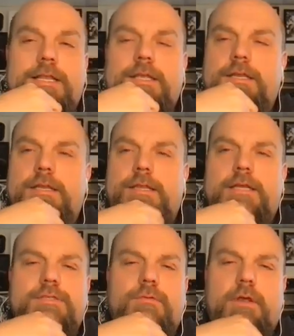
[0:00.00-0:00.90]
I think that
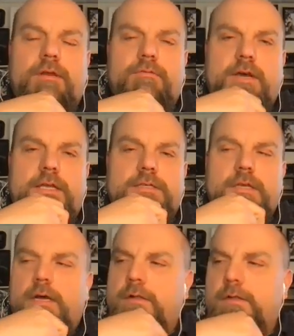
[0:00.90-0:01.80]
that's great advice.
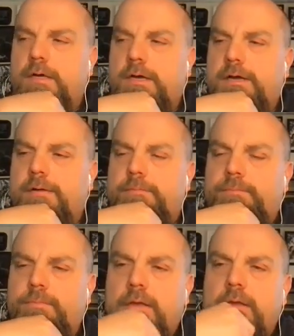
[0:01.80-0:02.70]
I'll
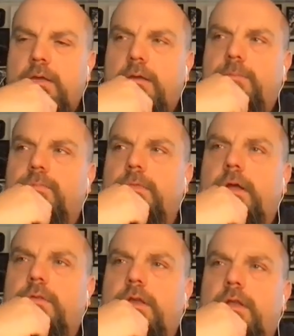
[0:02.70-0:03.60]

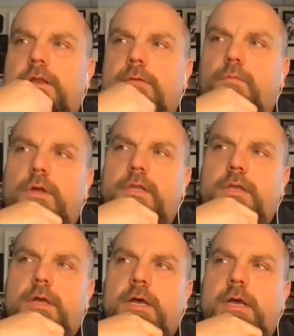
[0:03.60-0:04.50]
tell you that what
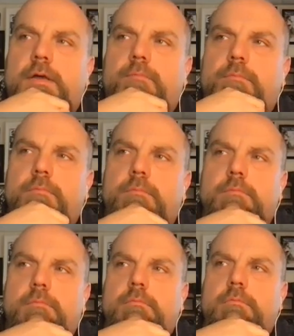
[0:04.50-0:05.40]

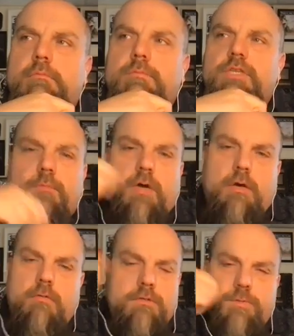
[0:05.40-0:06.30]
Jay
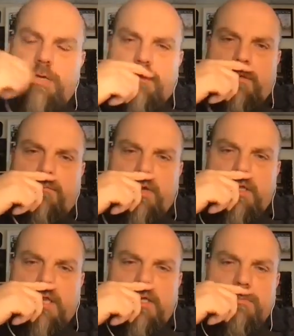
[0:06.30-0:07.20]
Ball, who's been on my
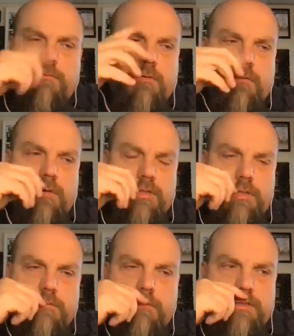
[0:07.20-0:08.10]
podcast before,
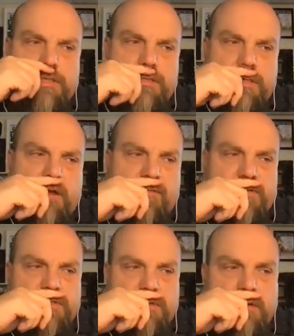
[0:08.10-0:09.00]
works as an
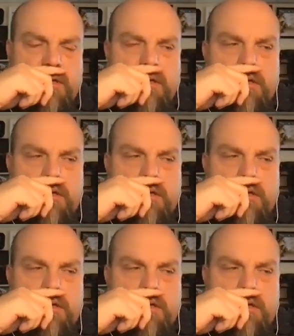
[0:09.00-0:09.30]
officer.